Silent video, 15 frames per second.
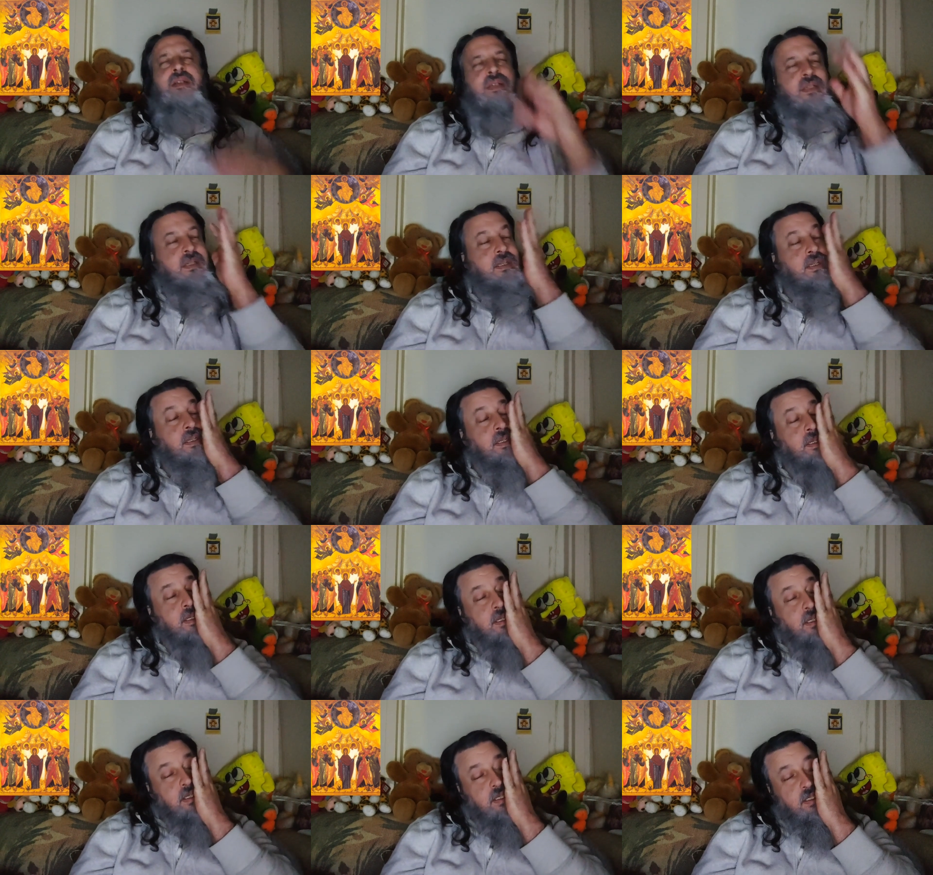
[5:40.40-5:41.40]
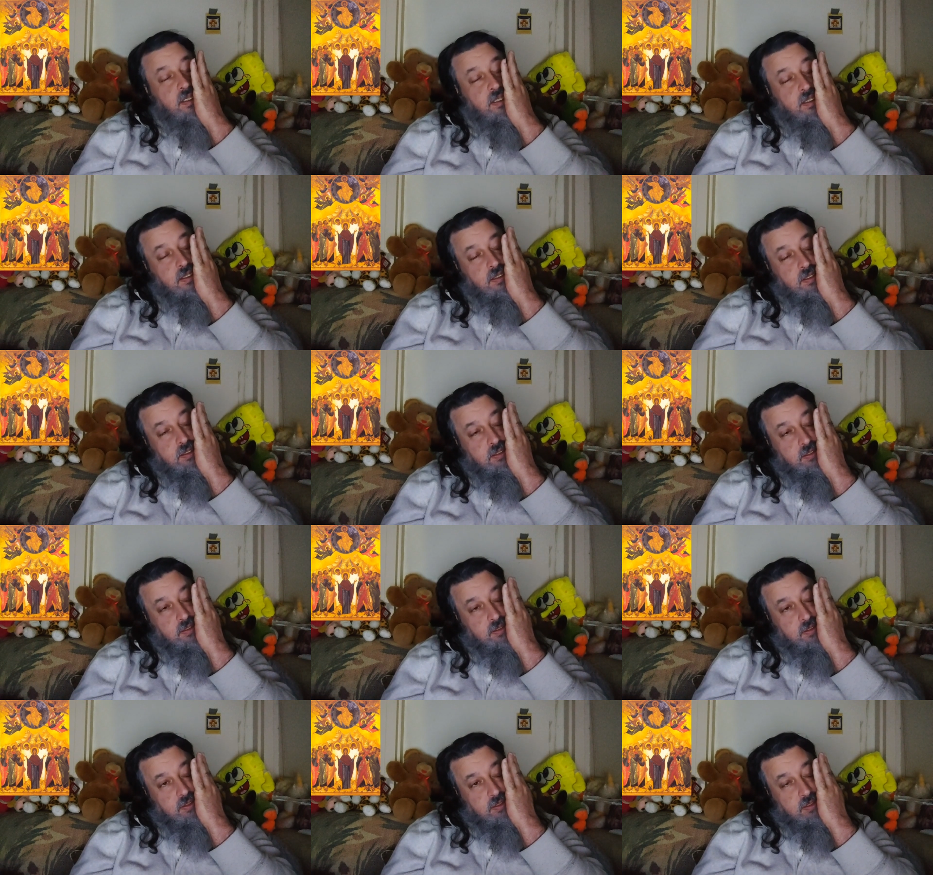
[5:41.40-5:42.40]

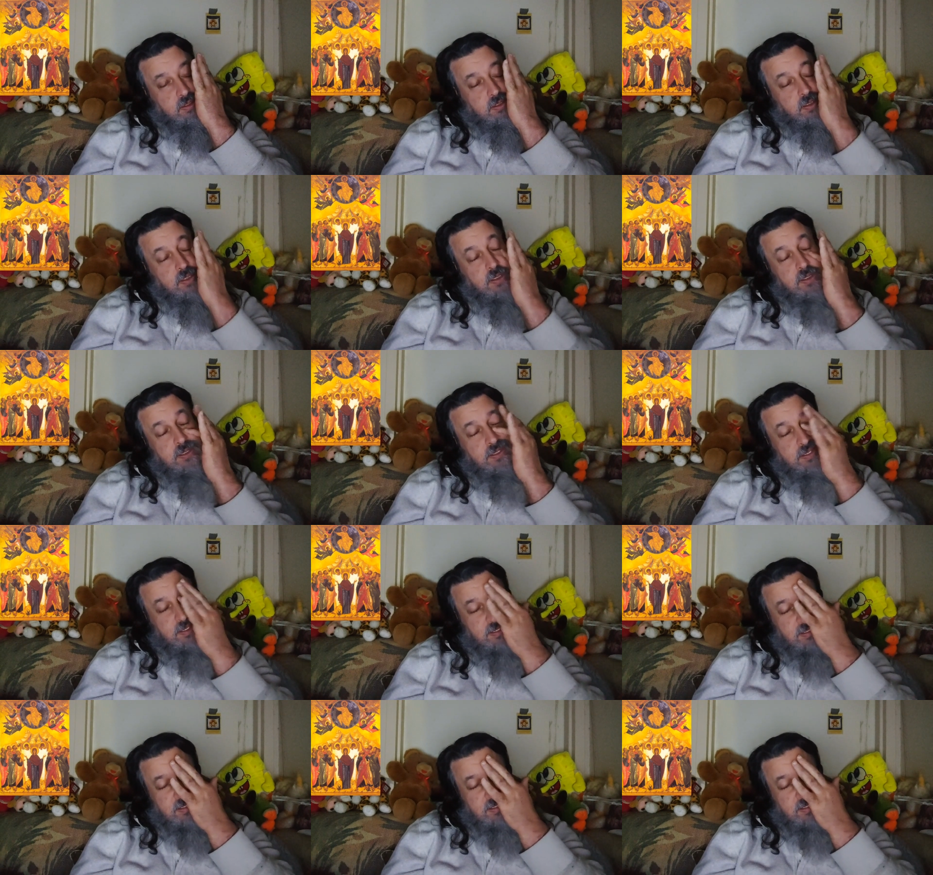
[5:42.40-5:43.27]
Nothing is said.